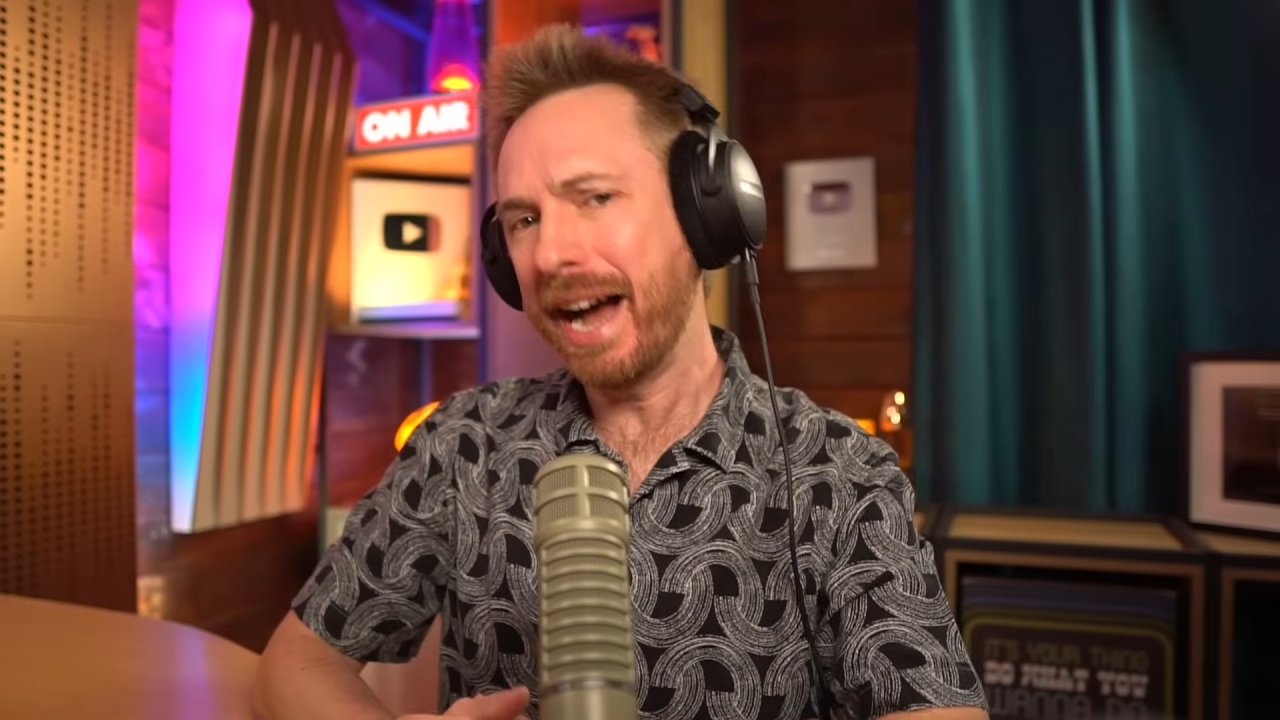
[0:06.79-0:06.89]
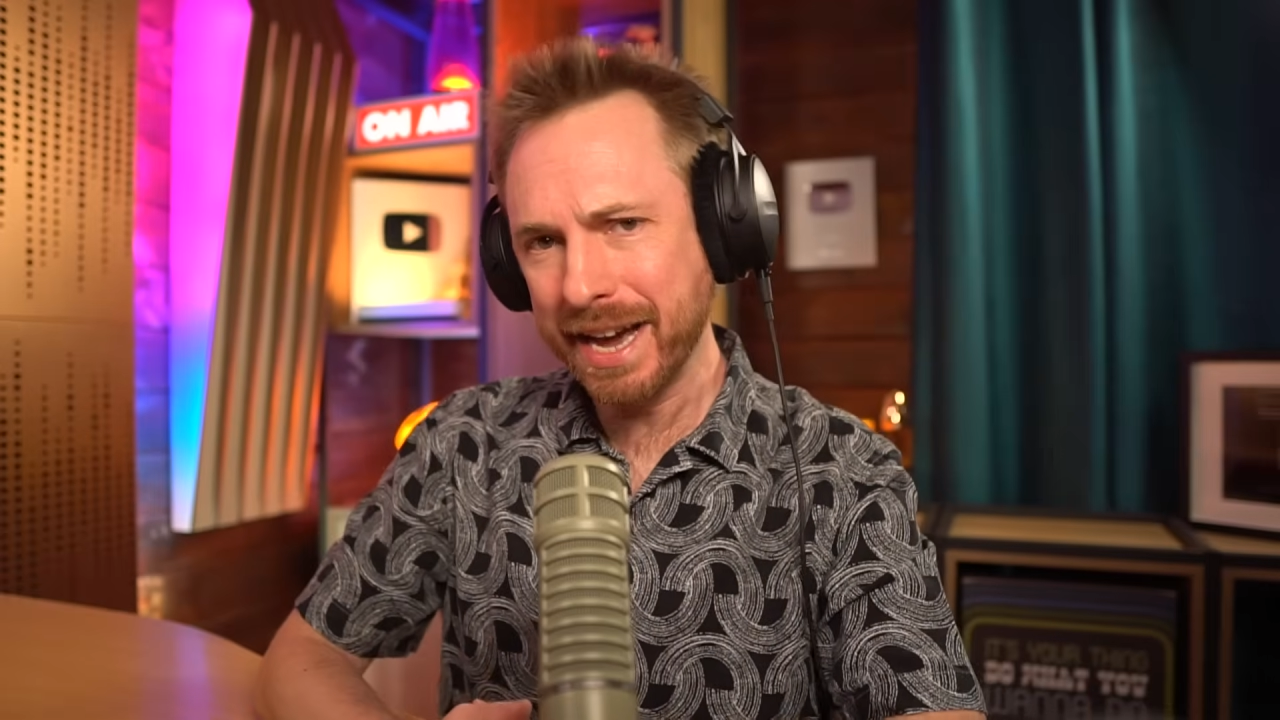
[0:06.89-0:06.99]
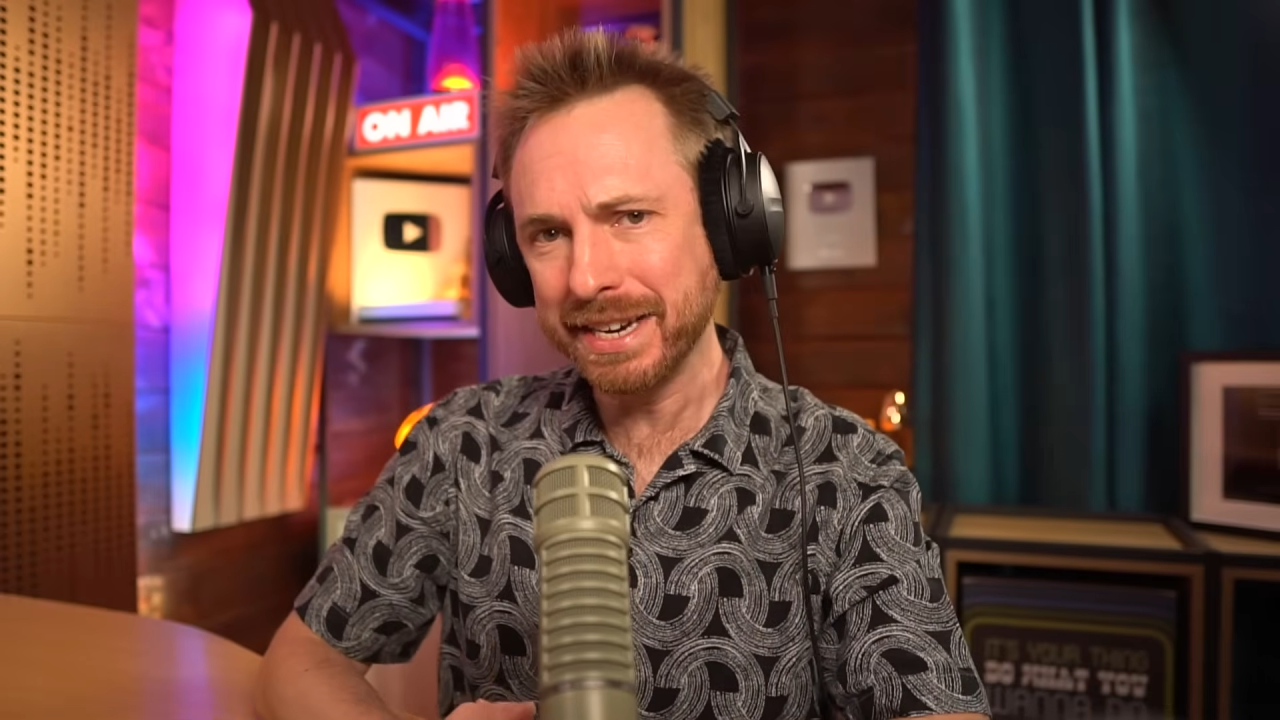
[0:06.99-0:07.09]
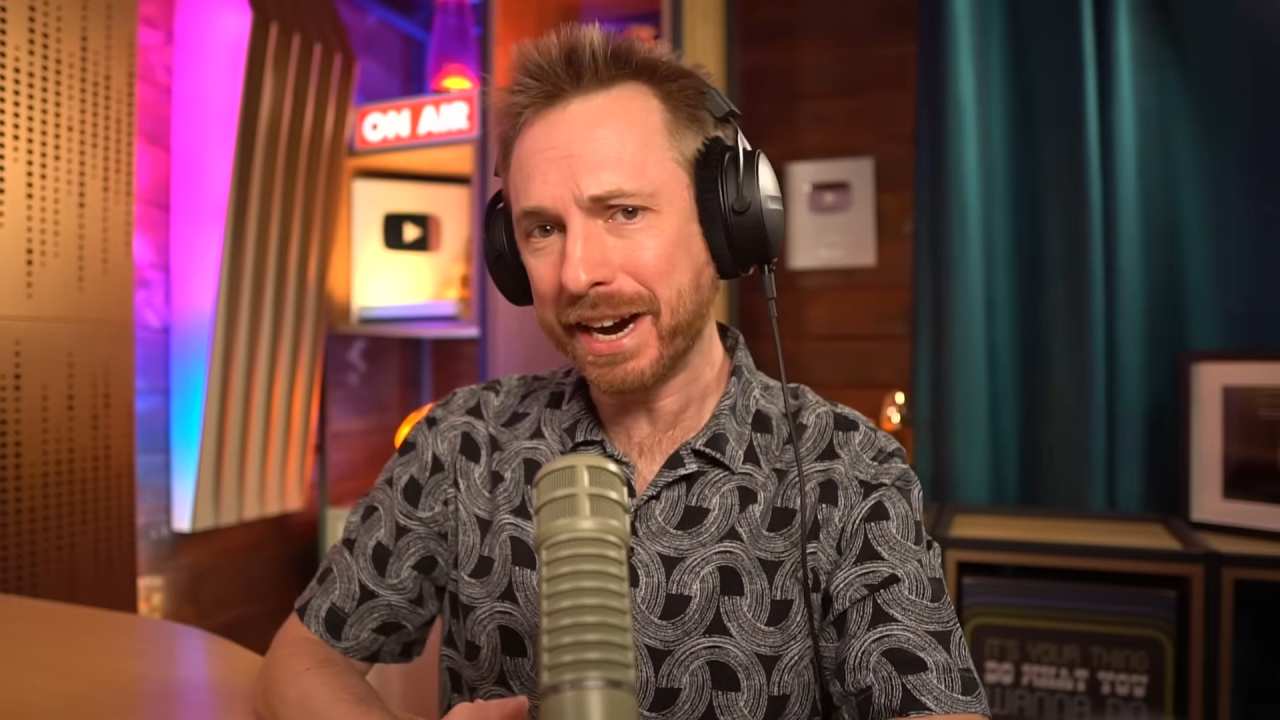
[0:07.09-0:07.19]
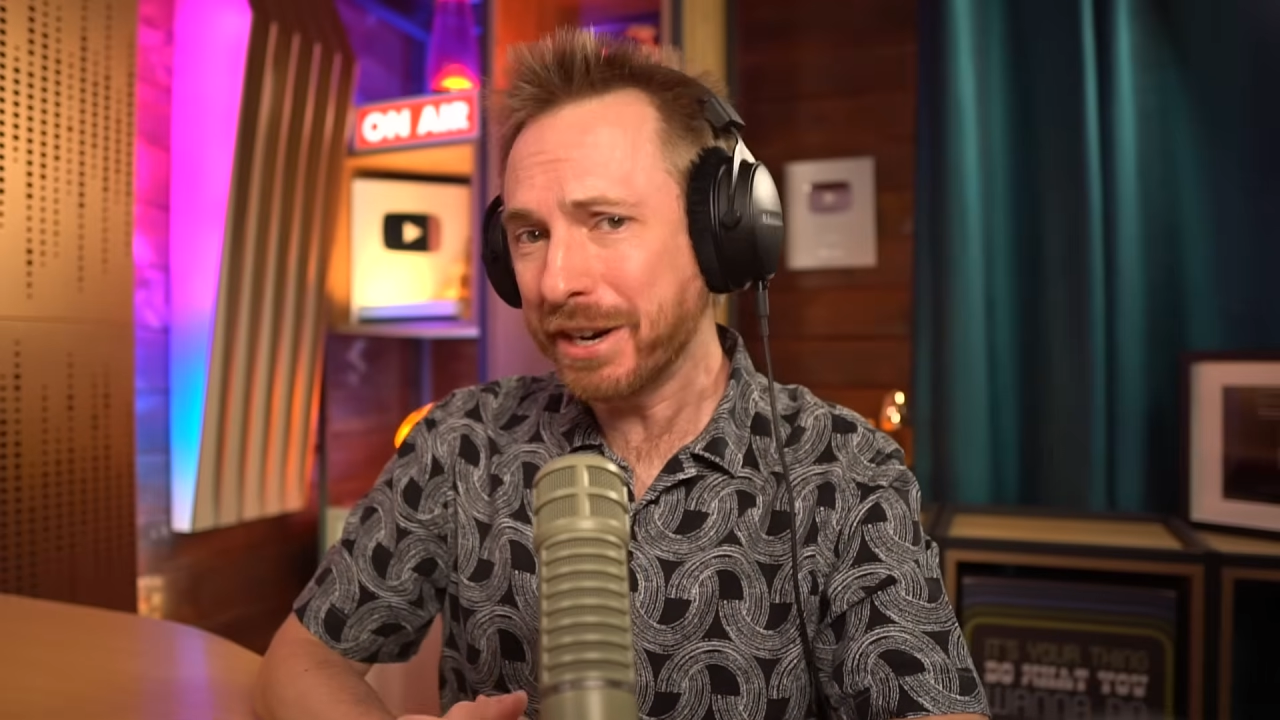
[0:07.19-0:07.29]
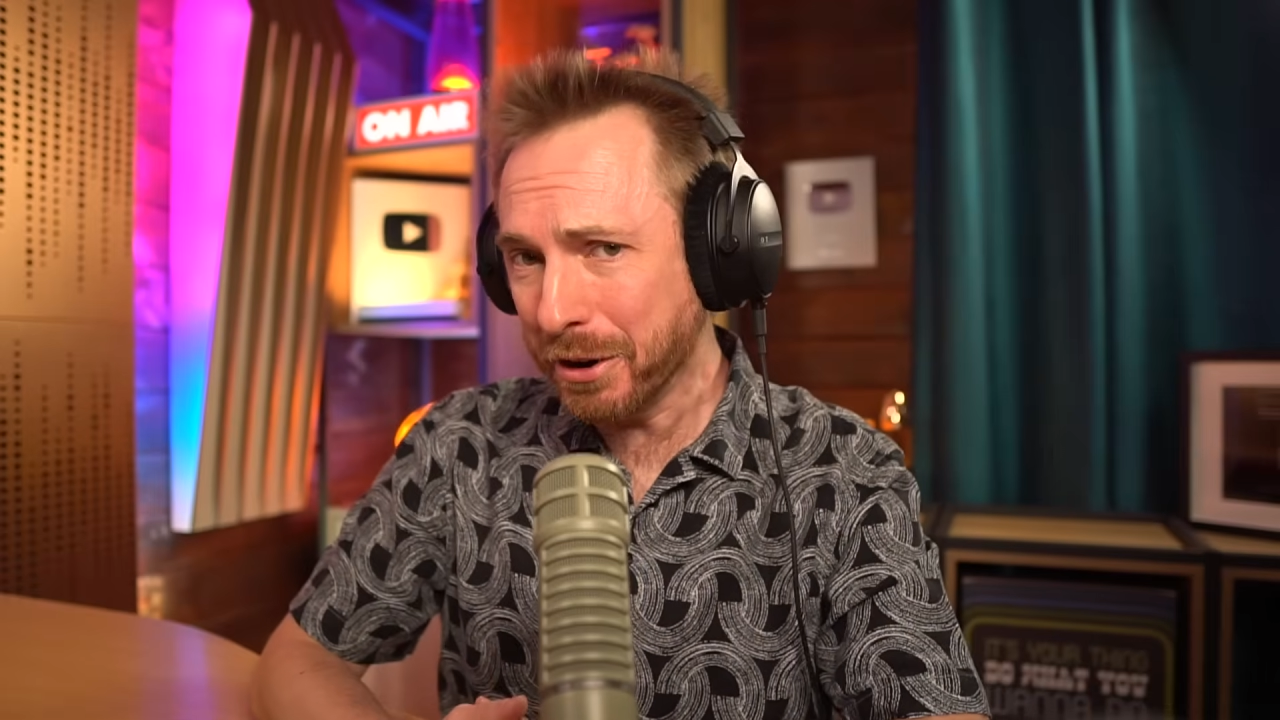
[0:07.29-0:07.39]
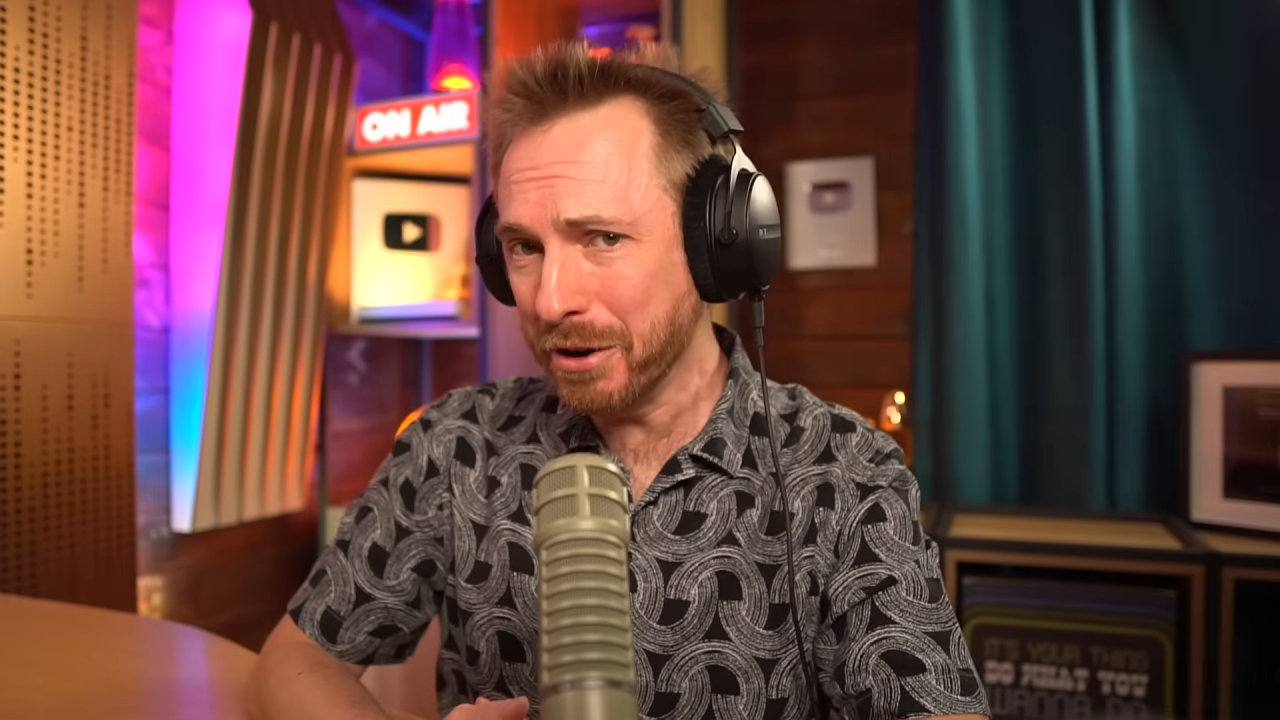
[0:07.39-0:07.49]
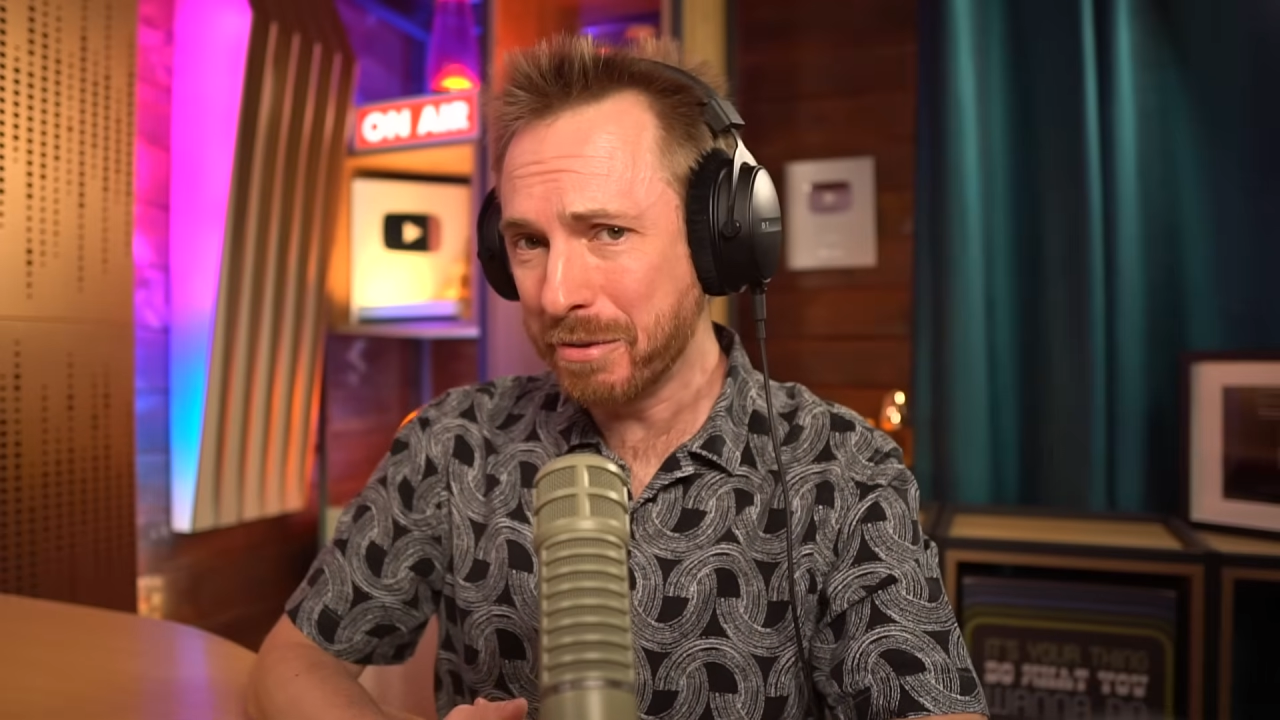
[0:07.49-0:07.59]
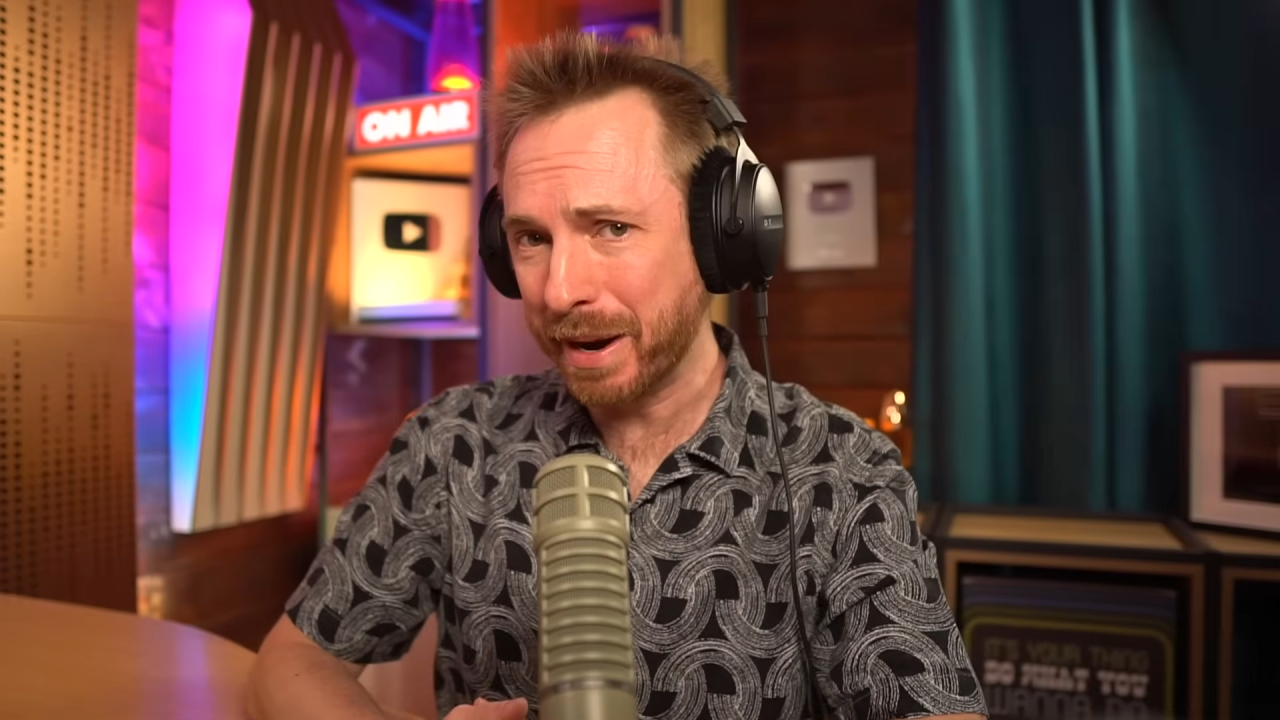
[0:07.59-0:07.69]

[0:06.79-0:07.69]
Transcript: And I don't